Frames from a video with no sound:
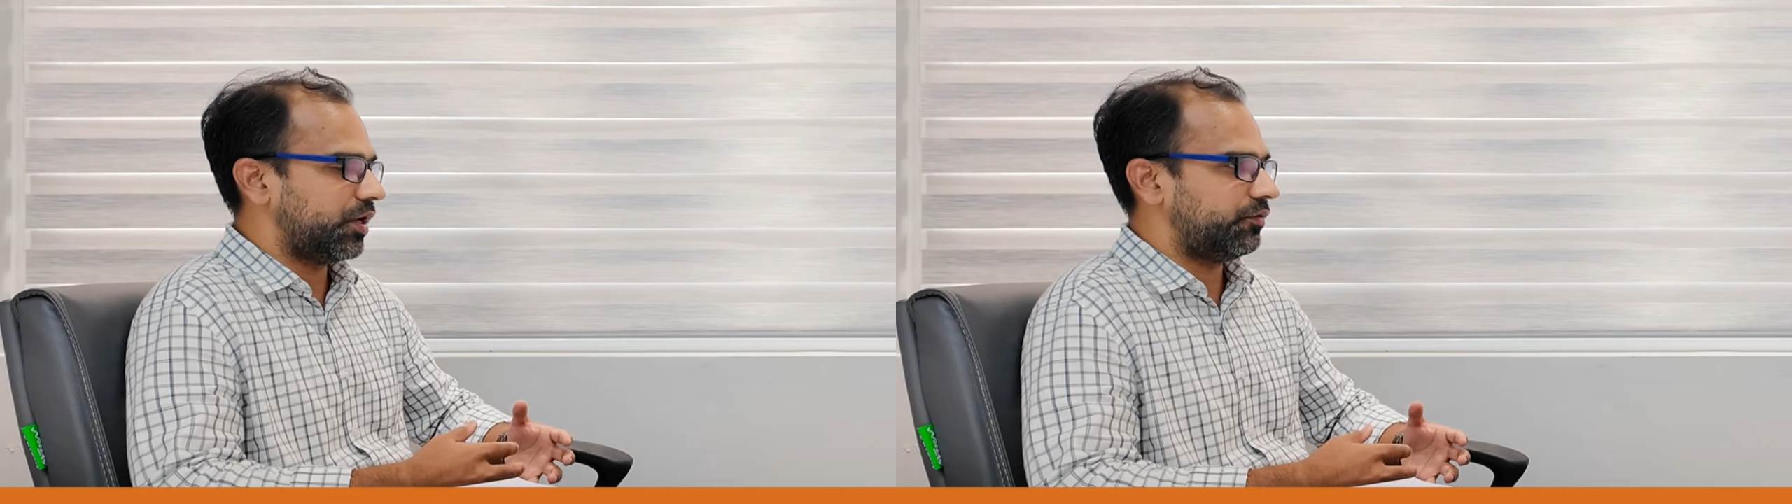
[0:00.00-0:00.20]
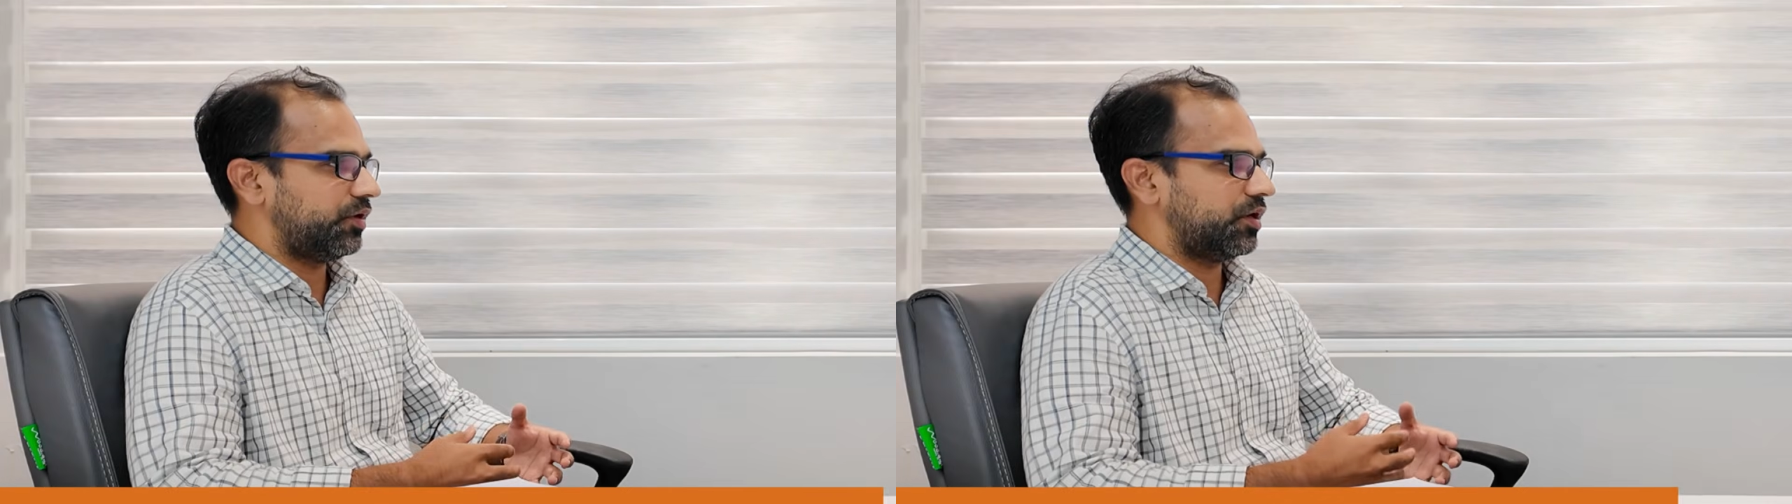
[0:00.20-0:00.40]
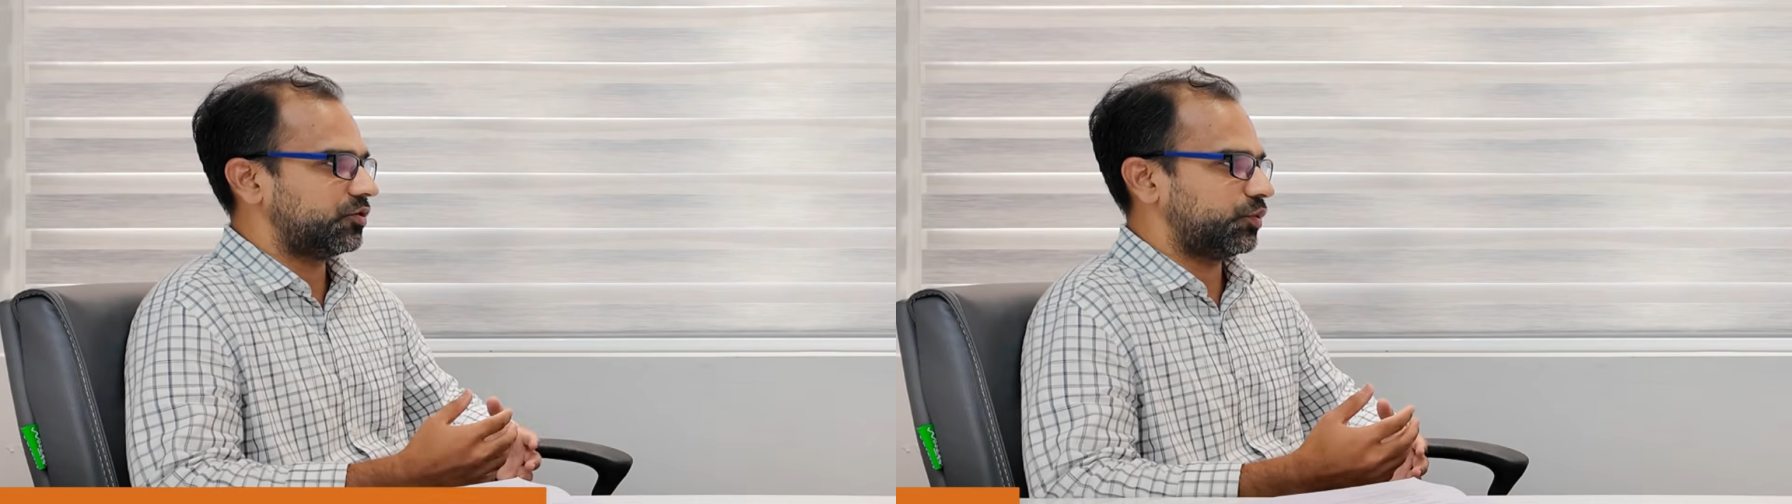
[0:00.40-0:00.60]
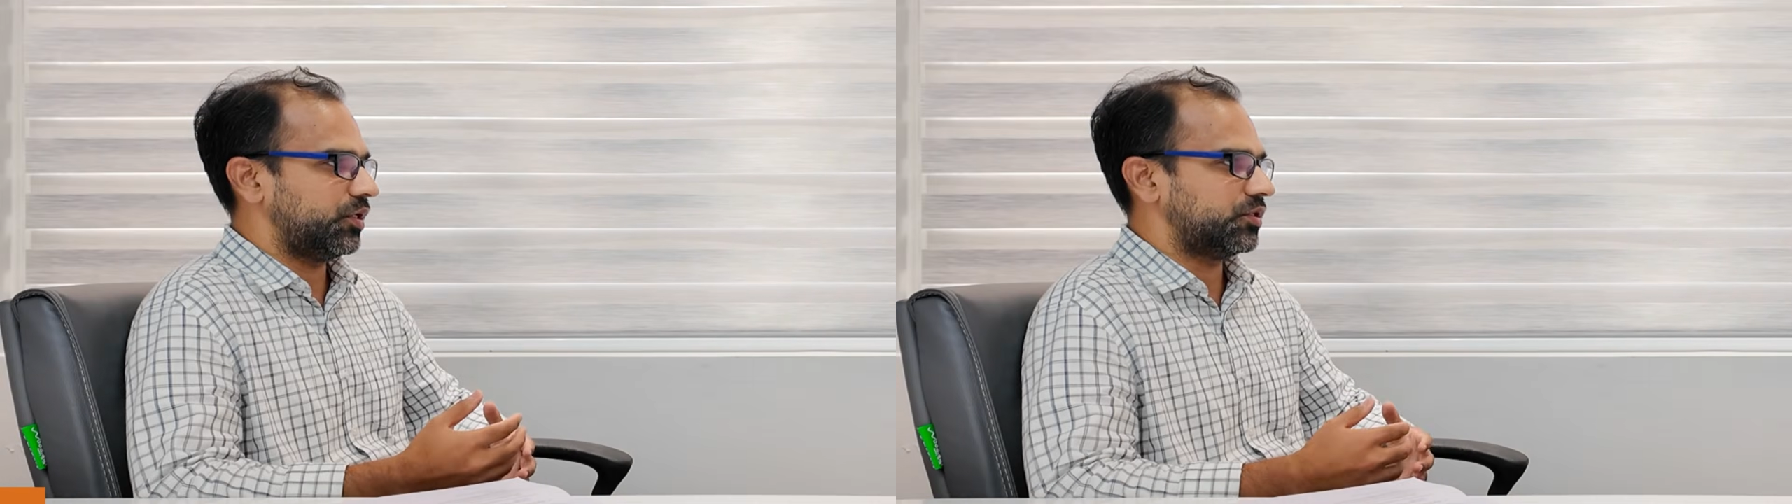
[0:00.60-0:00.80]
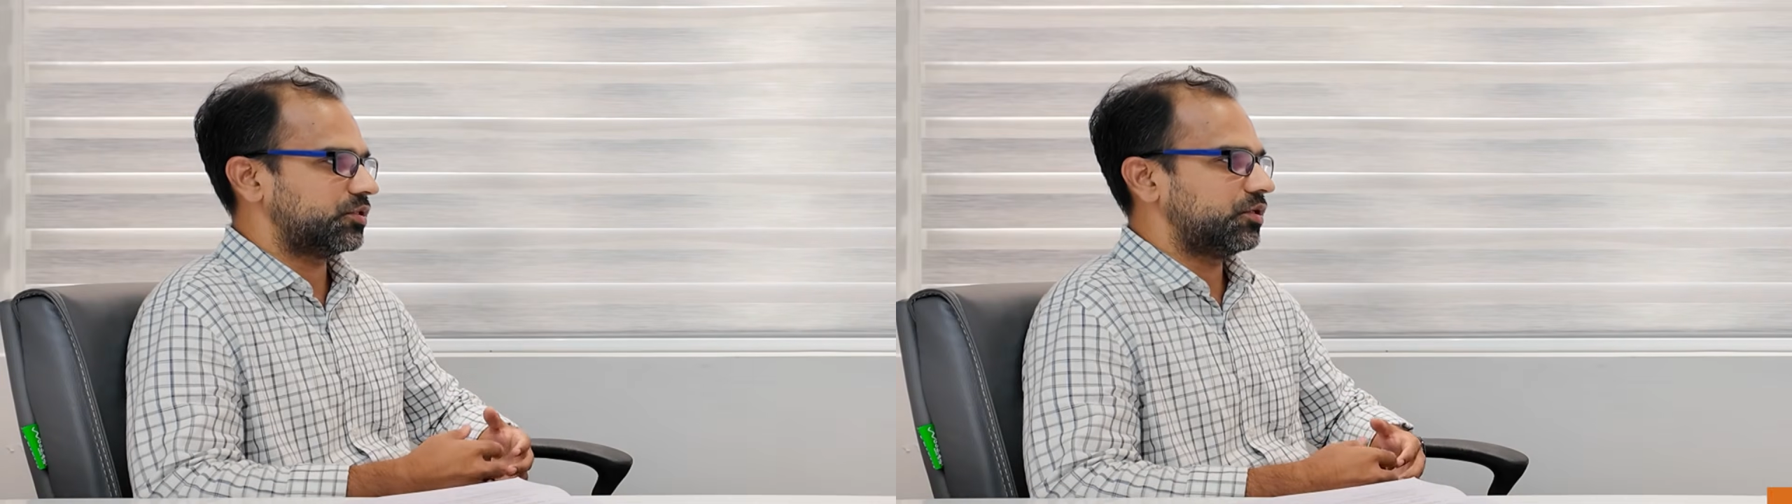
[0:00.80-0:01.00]
heavy as
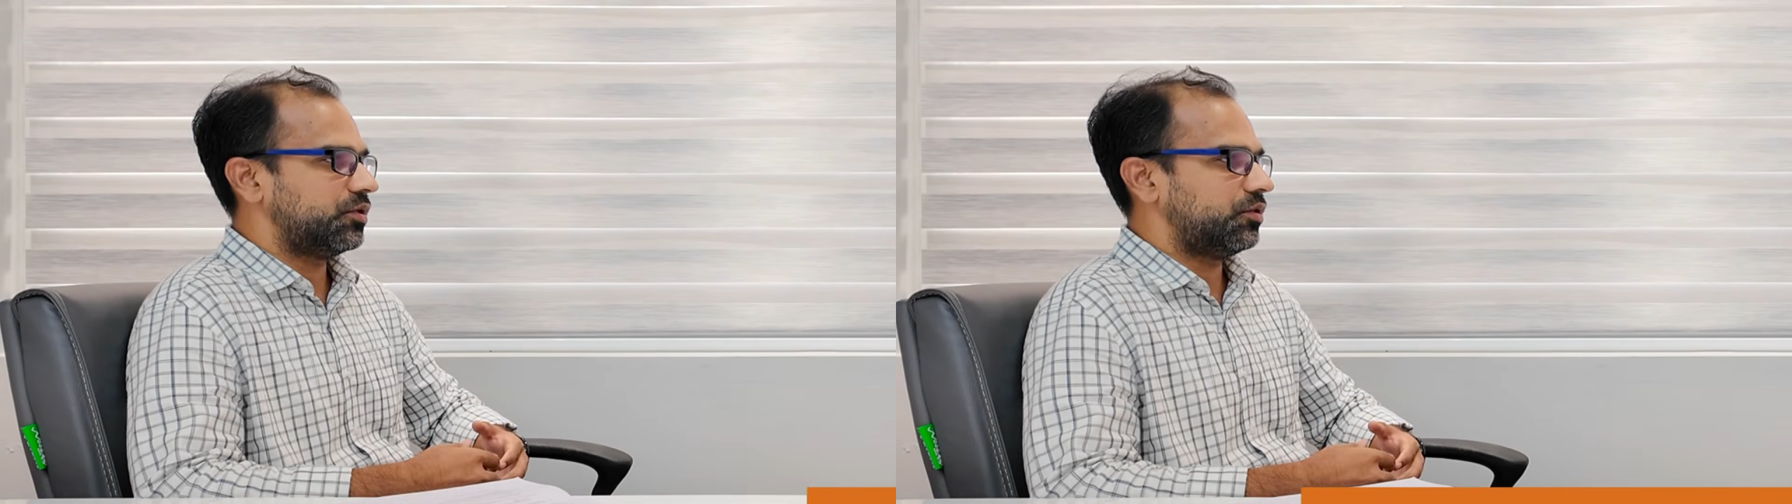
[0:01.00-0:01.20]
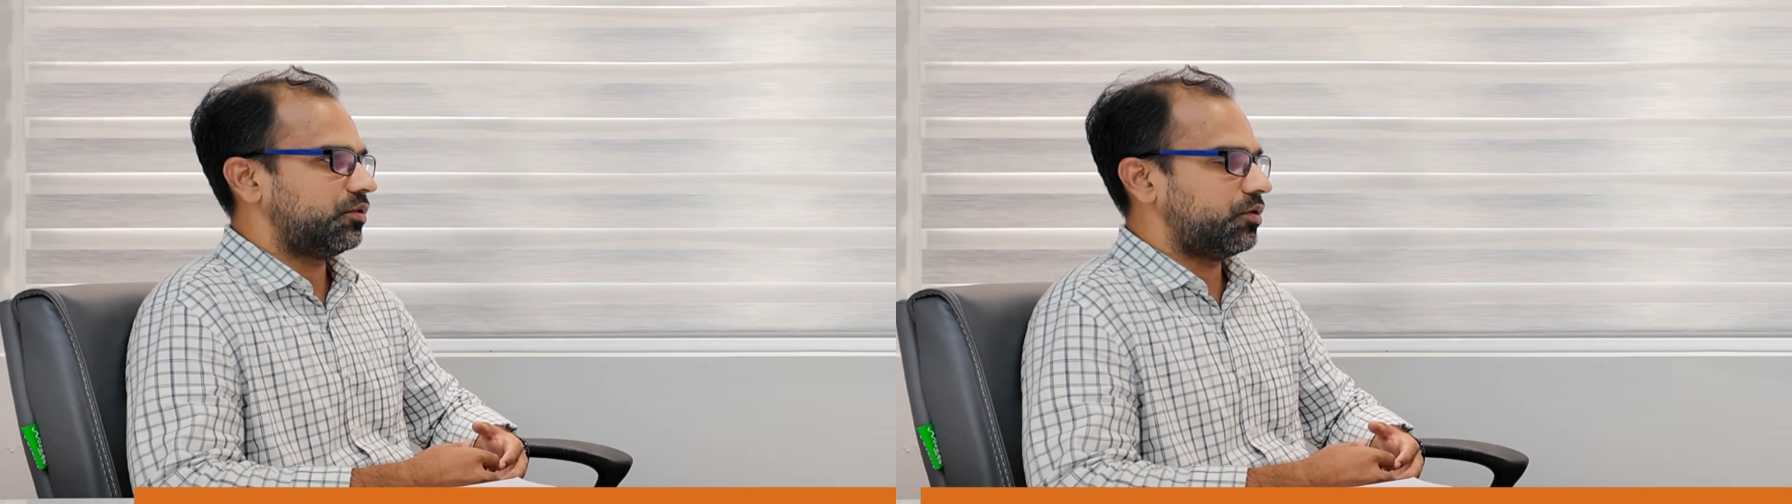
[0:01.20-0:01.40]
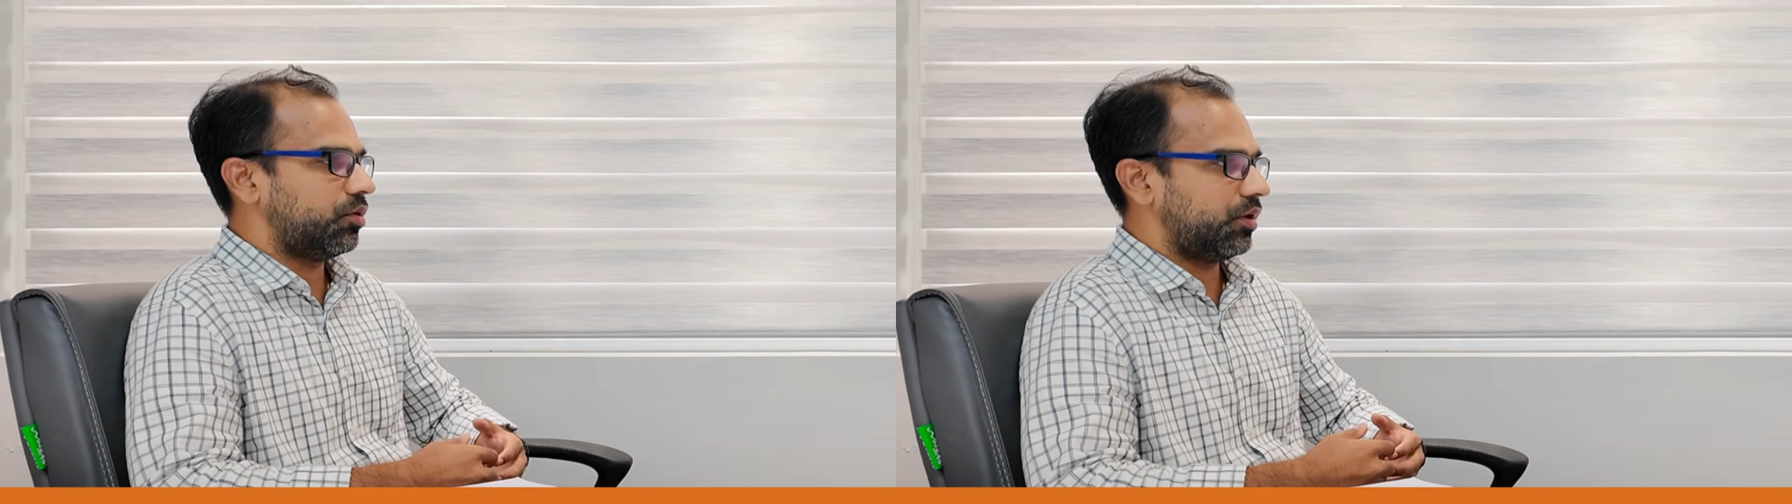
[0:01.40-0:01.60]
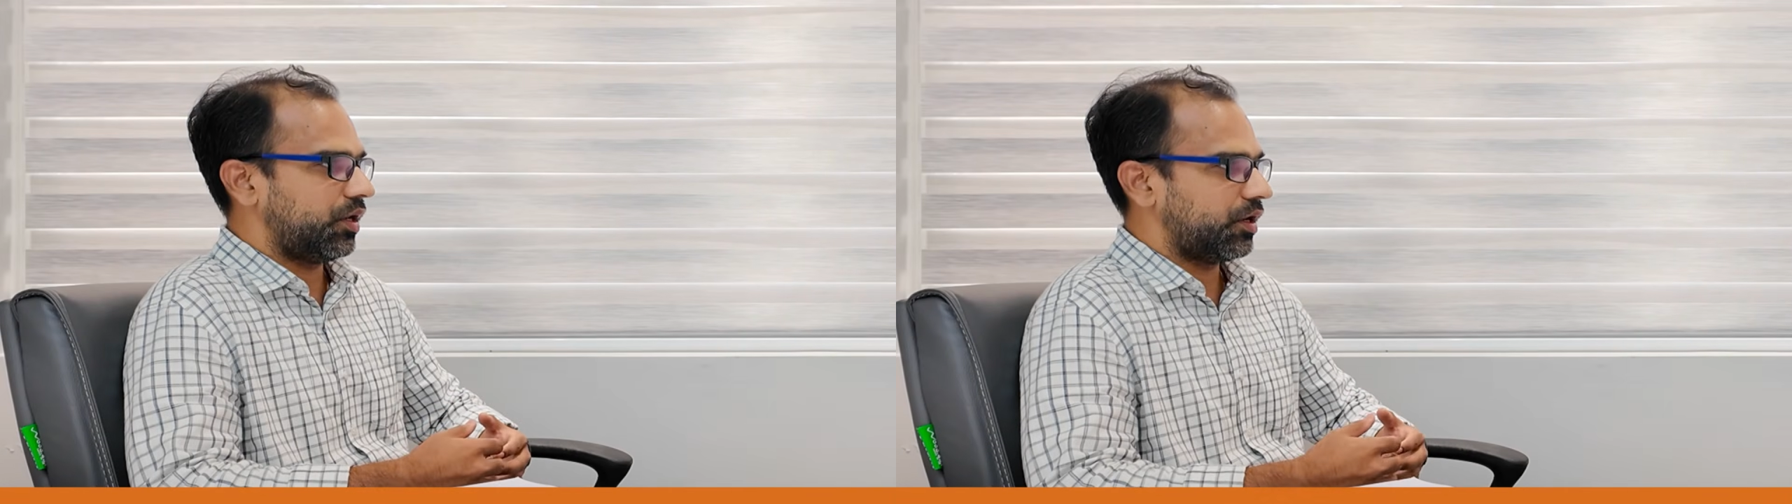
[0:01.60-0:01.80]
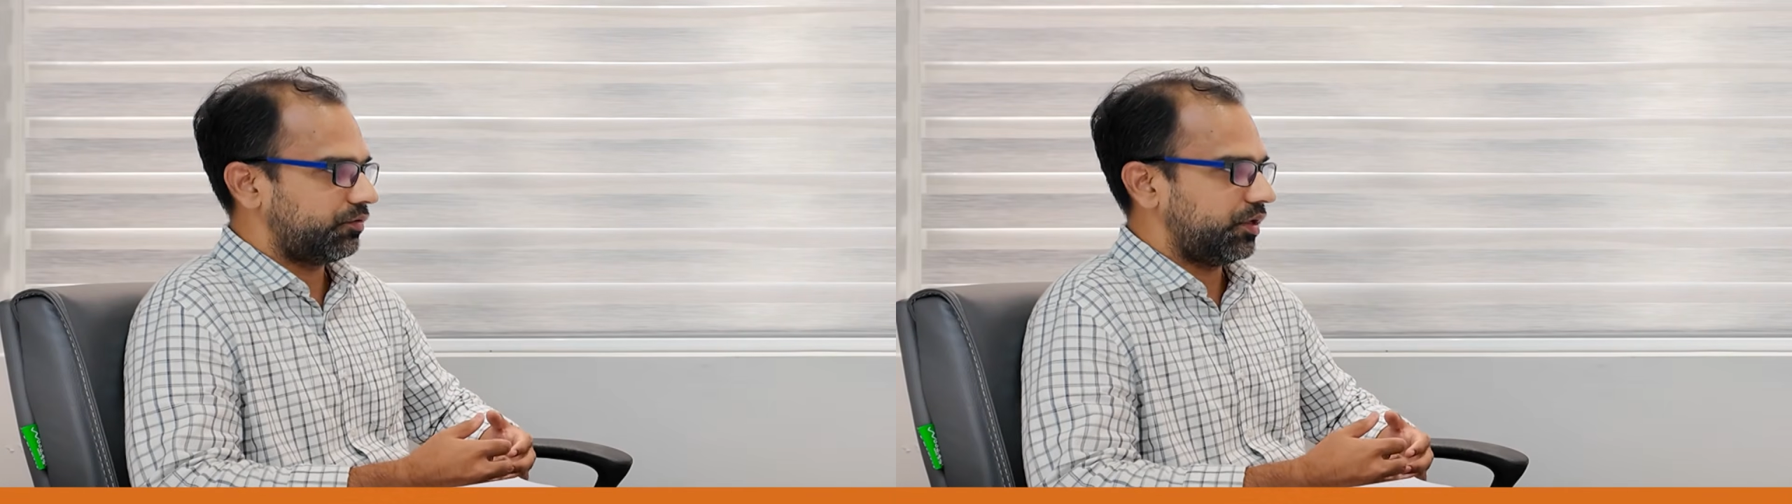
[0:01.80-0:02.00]
well as
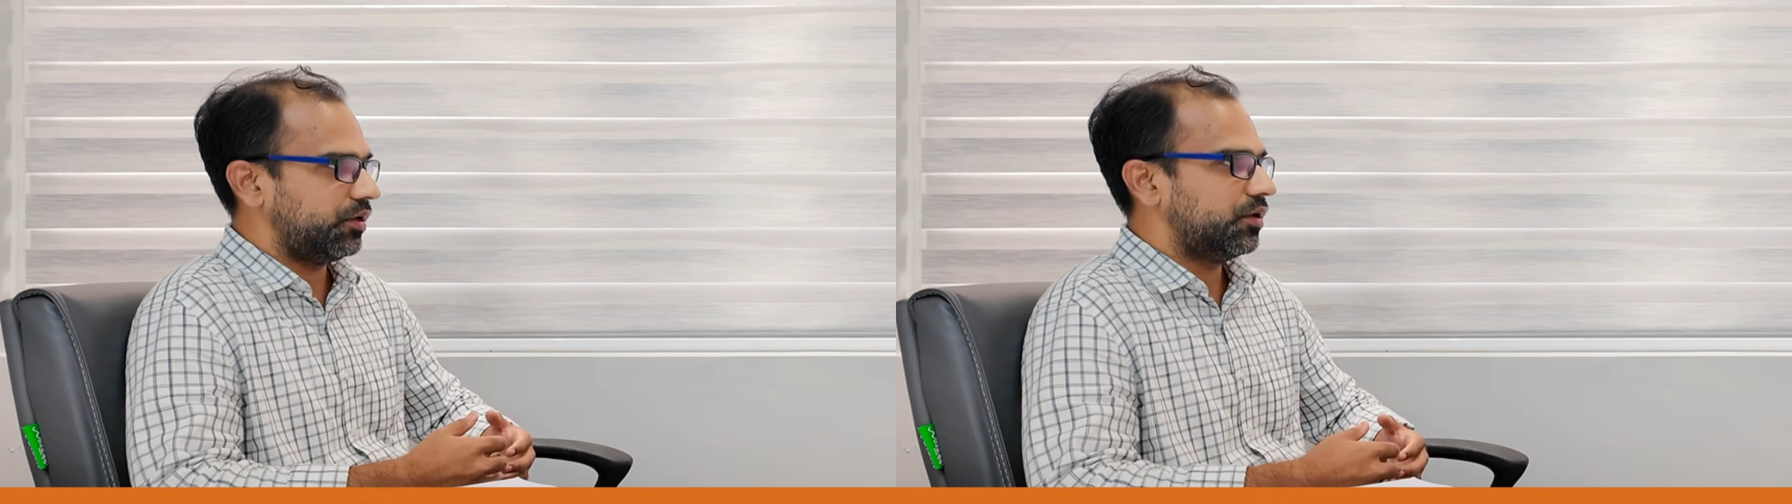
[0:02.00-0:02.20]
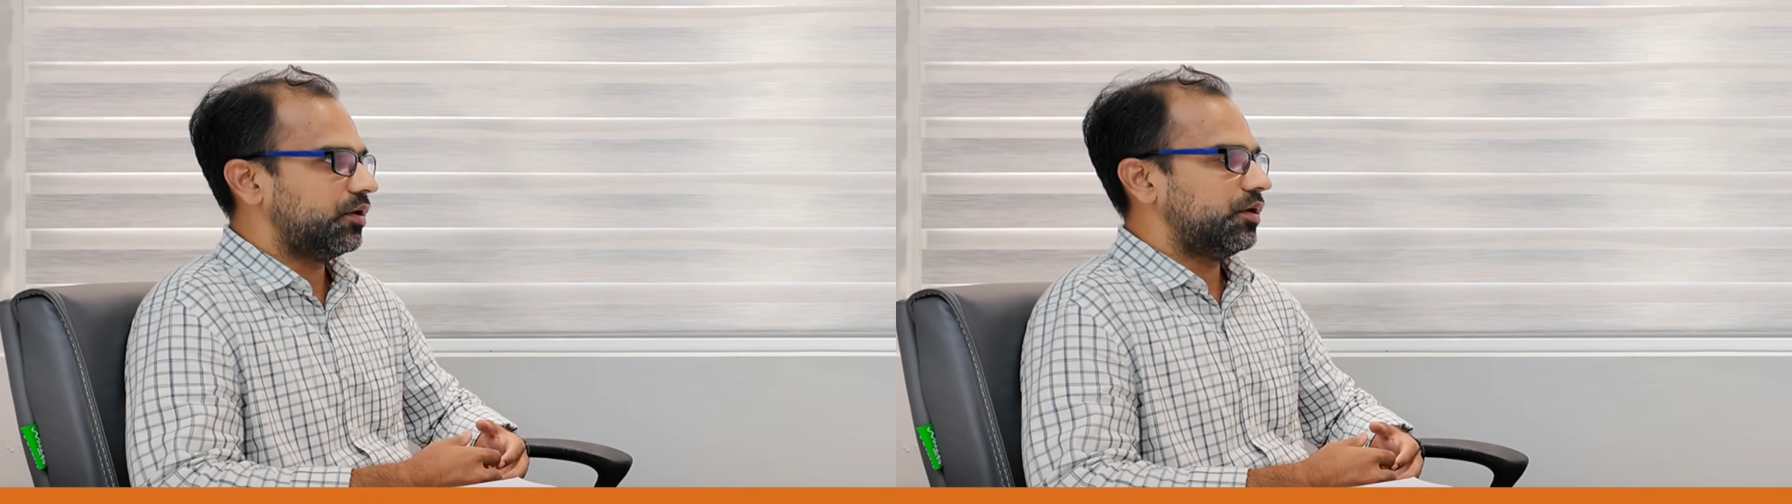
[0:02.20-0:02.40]
theory heavy